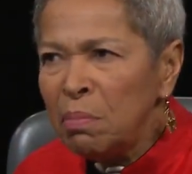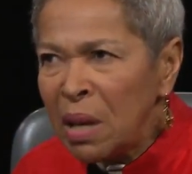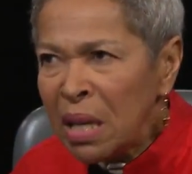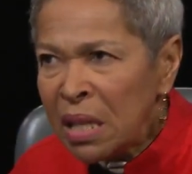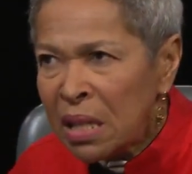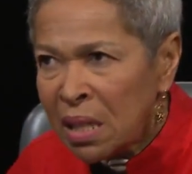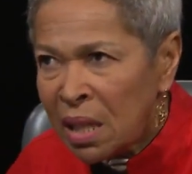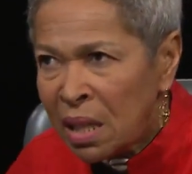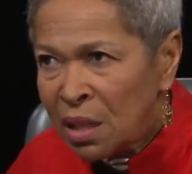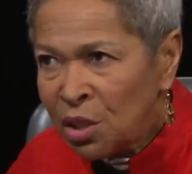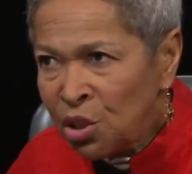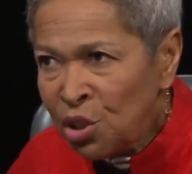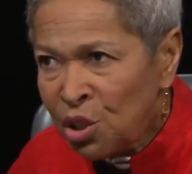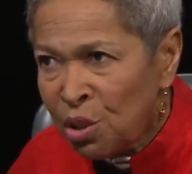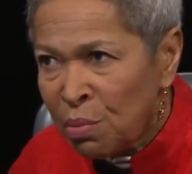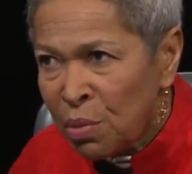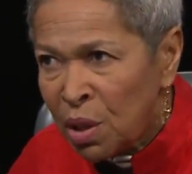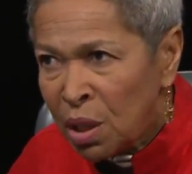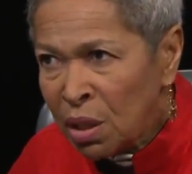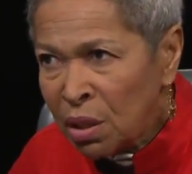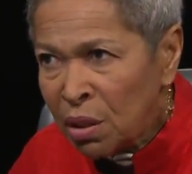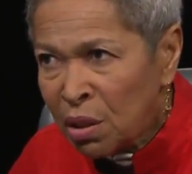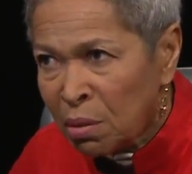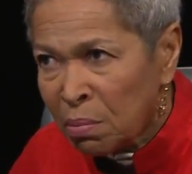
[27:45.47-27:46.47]
Makes sense to
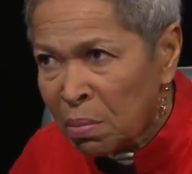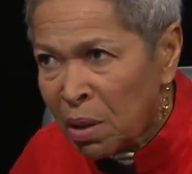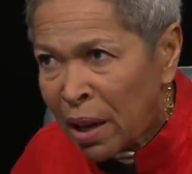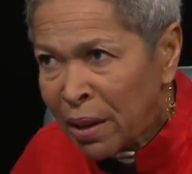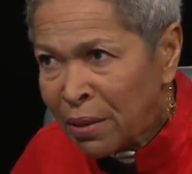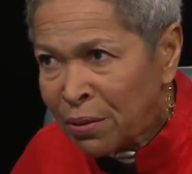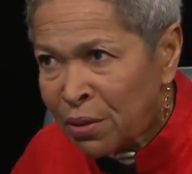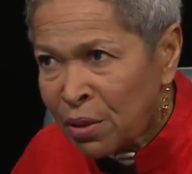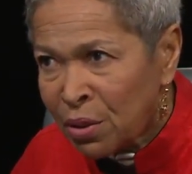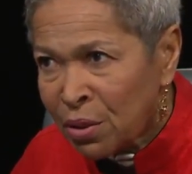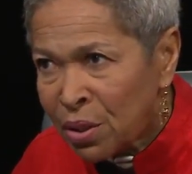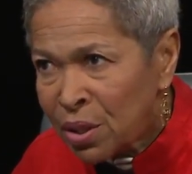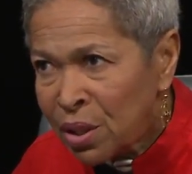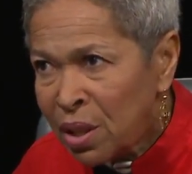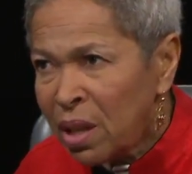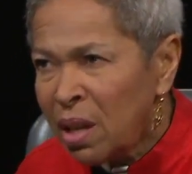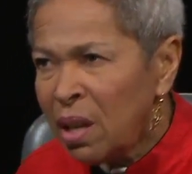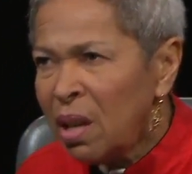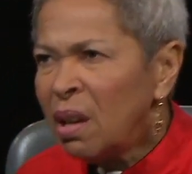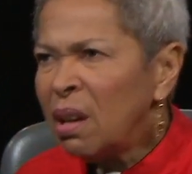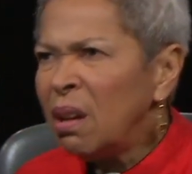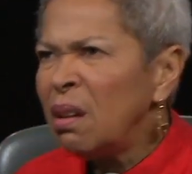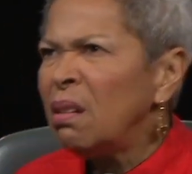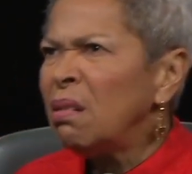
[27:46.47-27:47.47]
me that they're black folks.
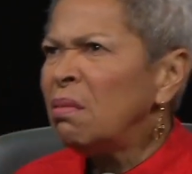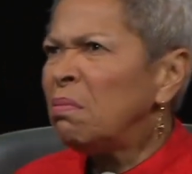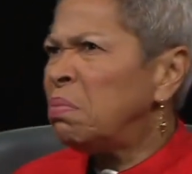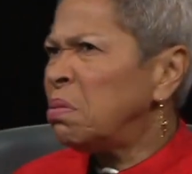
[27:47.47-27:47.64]
Mm-hmm.